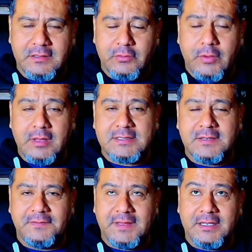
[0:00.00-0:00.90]

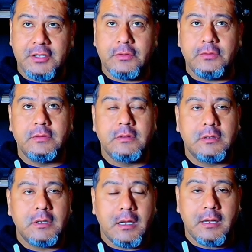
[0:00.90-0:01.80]
relatively new
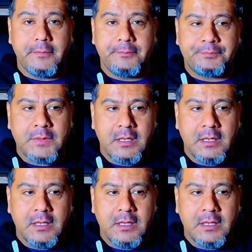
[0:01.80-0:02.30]
um,